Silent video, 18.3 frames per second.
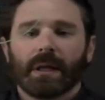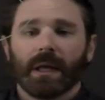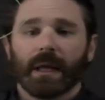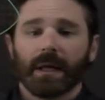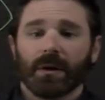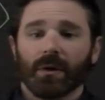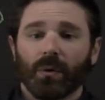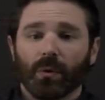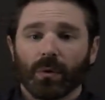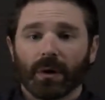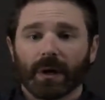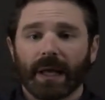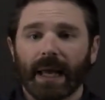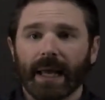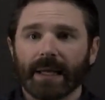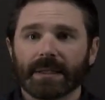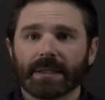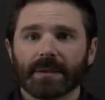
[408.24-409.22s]
an OR
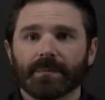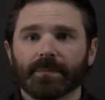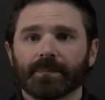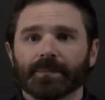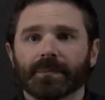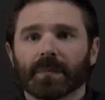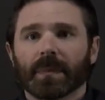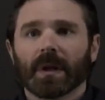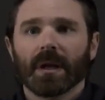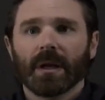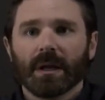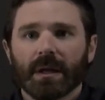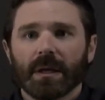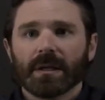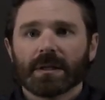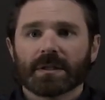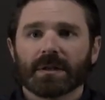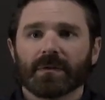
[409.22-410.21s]
gate.
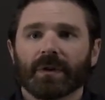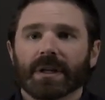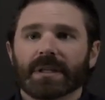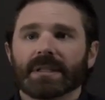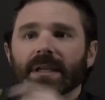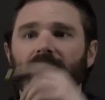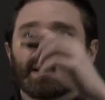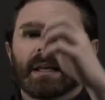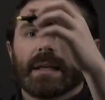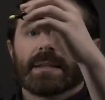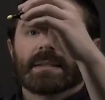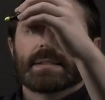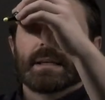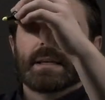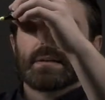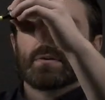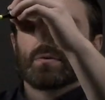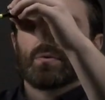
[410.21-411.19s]
So if I stuck it
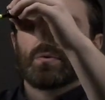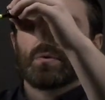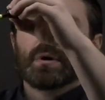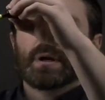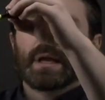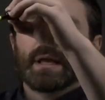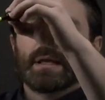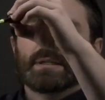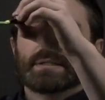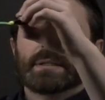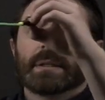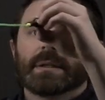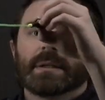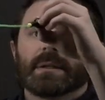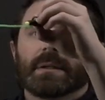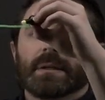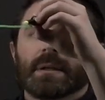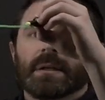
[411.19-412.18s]
inside an OR gate,
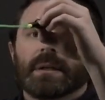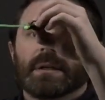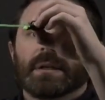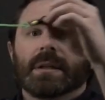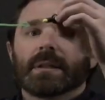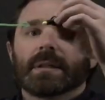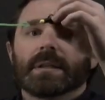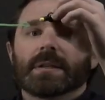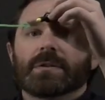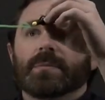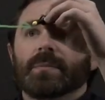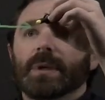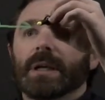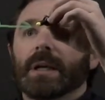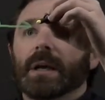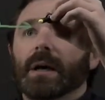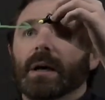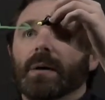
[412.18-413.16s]
this would
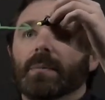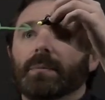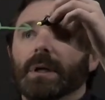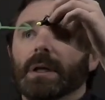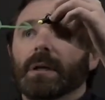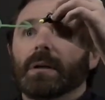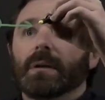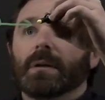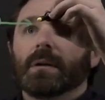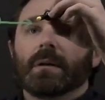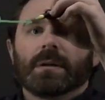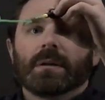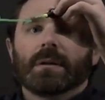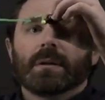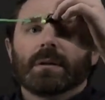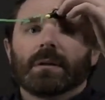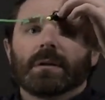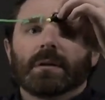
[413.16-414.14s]
become
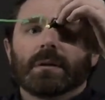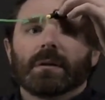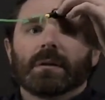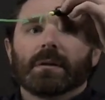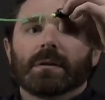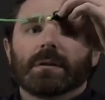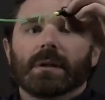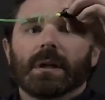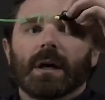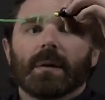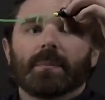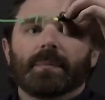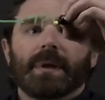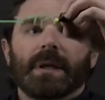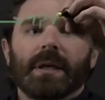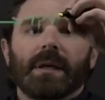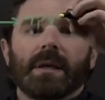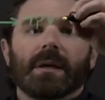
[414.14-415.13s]
not
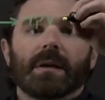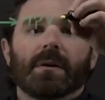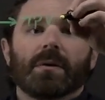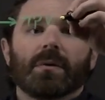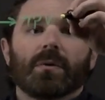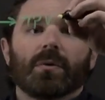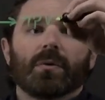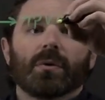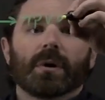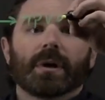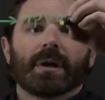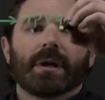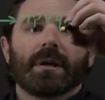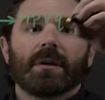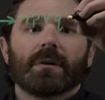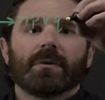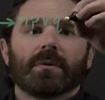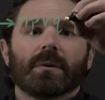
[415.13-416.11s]
P or
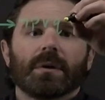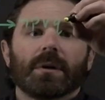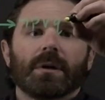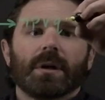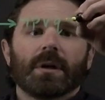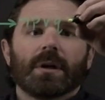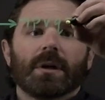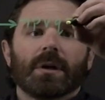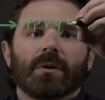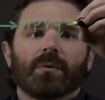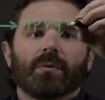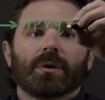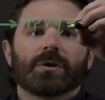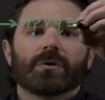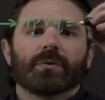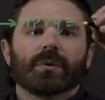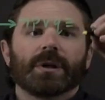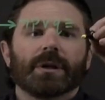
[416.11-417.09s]
Q,
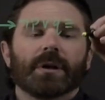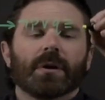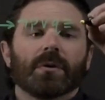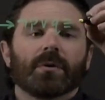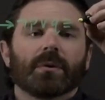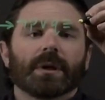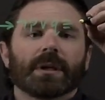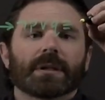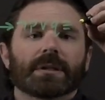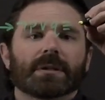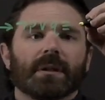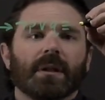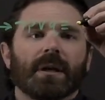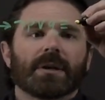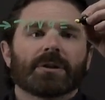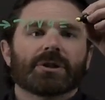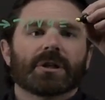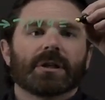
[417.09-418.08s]
which we know is
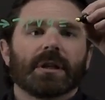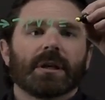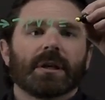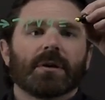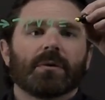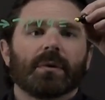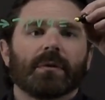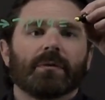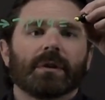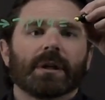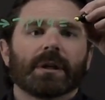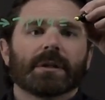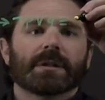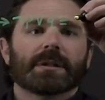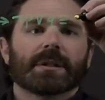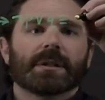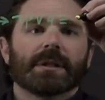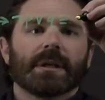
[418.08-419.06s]
logically
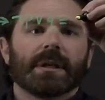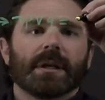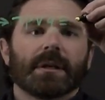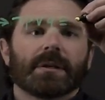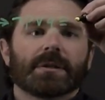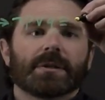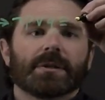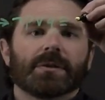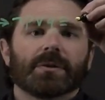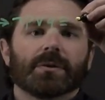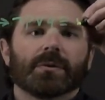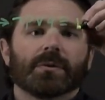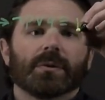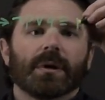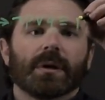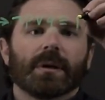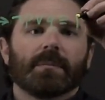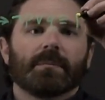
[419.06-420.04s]
equivalent
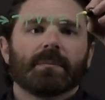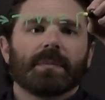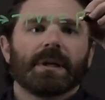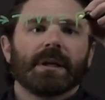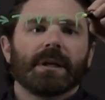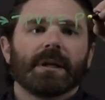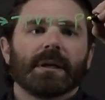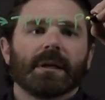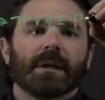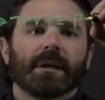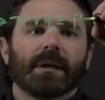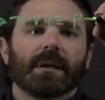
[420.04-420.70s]
to P